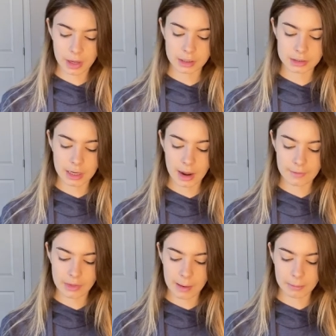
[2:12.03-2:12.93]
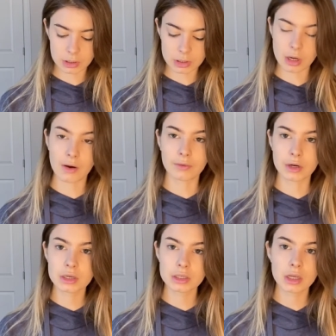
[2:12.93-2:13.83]
it doesn't have that much
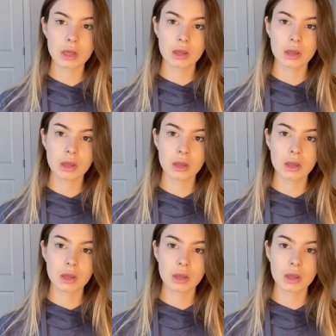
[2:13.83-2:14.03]
coverage.